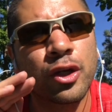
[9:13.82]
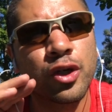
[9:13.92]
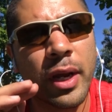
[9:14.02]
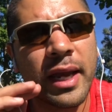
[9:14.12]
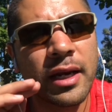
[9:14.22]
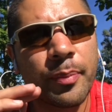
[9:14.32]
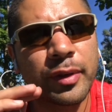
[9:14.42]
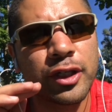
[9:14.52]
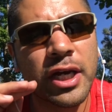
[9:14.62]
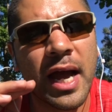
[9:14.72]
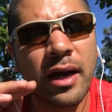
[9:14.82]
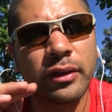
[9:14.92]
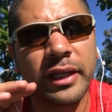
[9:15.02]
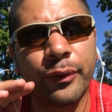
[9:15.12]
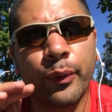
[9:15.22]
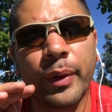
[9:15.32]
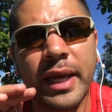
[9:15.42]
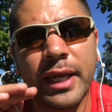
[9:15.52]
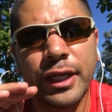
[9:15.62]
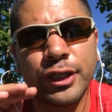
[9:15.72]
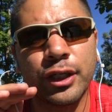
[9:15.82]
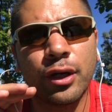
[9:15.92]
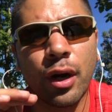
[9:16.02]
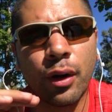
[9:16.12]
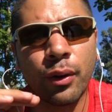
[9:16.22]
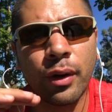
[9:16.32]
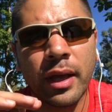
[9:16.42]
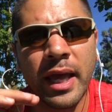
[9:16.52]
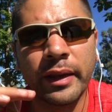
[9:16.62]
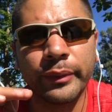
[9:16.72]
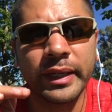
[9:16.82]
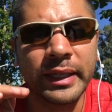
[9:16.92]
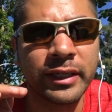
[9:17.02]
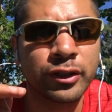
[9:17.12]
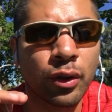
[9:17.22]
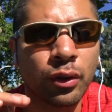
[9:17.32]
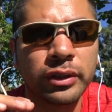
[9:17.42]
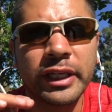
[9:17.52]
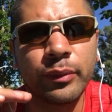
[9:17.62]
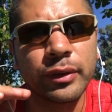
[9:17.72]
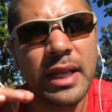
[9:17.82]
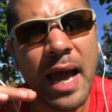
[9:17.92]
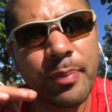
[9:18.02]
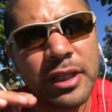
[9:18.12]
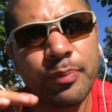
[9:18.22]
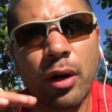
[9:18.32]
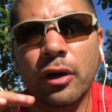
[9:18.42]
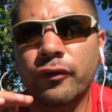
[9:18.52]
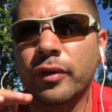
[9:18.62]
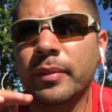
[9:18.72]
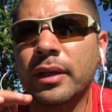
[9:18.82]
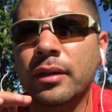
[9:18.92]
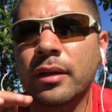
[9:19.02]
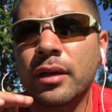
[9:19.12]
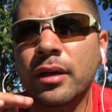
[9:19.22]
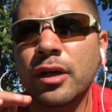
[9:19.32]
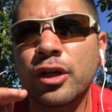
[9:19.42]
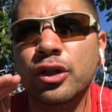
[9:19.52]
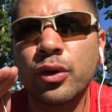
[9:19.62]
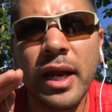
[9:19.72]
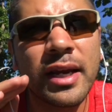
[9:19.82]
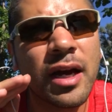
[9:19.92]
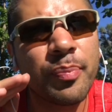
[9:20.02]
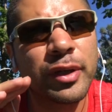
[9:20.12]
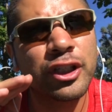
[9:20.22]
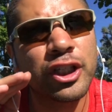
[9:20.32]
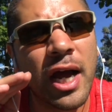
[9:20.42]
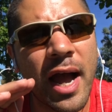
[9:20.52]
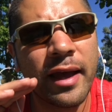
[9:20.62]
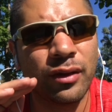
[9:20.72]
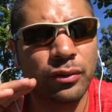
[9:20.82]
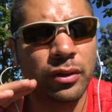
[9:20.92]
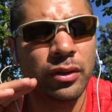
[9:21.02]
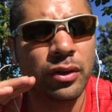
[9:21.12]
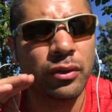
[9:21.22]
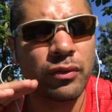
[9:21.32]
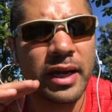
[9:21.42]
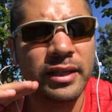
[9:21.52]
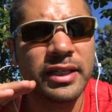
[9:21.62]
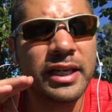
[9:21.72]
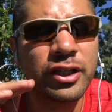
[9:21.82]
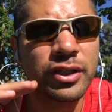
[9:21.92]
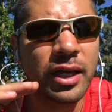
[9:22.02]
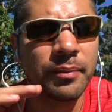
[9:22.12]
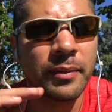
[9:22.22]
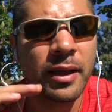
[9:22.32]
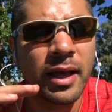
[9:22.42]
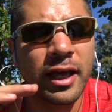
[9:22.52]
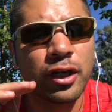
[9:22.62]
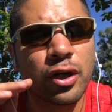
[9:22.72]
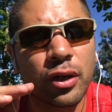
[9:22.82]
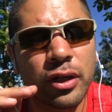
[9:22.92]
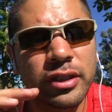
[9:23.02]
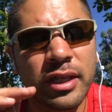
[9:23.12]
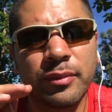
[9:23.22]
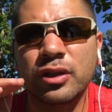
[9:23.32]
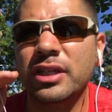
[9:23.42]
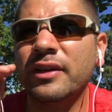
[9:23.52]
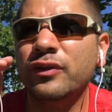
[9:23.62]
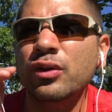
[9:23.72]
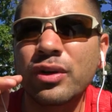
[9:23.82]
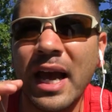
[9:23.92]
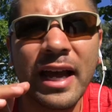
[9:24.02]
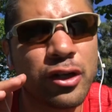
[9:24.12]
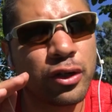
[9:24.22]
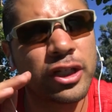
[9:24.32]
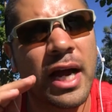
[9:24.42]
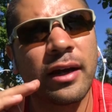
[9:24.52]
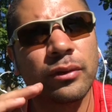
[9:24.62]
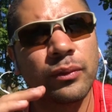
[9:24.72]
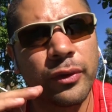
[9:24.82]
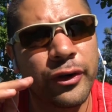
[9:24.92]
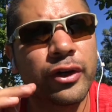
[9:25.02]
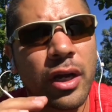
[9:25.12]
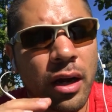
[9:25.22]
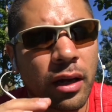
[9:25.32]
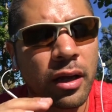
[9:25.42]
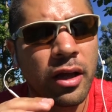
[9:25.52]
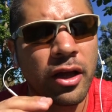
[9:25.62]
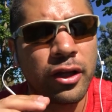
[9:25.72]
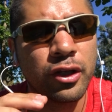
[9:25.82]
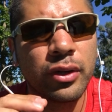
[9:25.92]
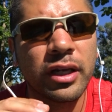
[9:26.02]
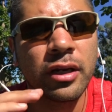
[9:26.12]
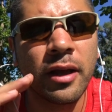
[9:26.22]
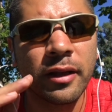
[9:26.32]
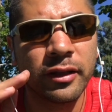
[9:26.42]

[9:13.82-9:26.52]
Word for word: Train up a child in the way he should go, and when he is old, he will not depart from it. Train up a child, right? Teach them, encourage them. You see, if you guide your child when they're young, you can,